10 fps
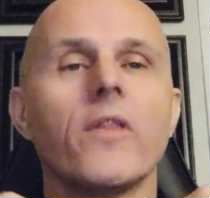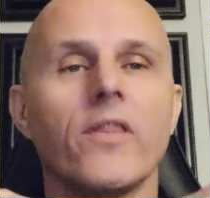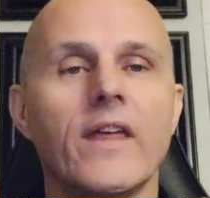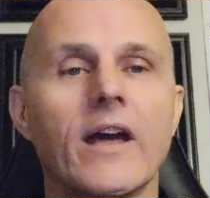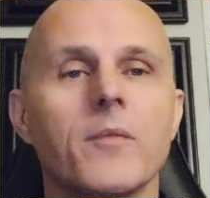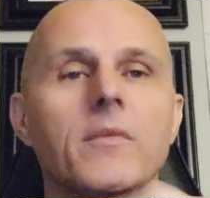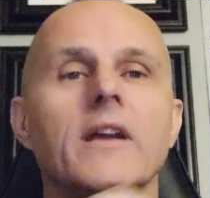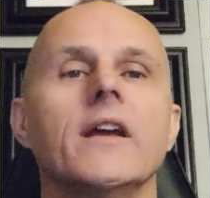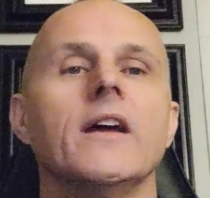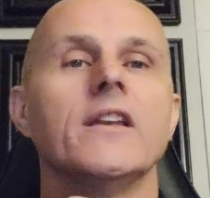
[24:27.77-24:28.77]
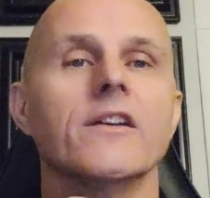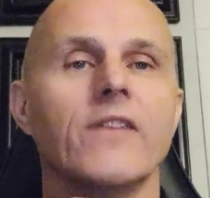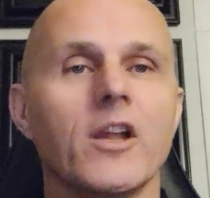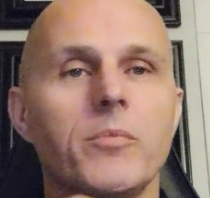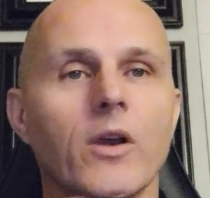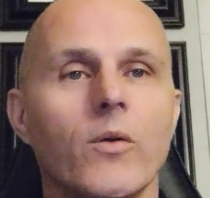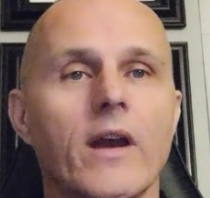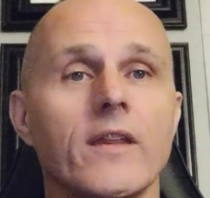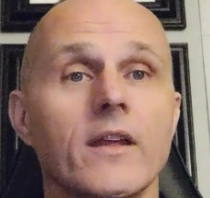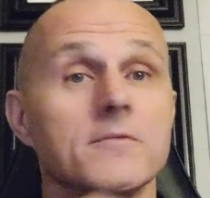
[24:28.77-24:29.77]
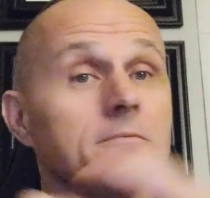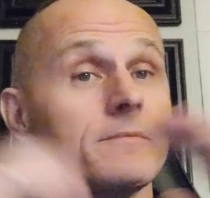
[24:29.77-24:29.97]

them develop in a way that,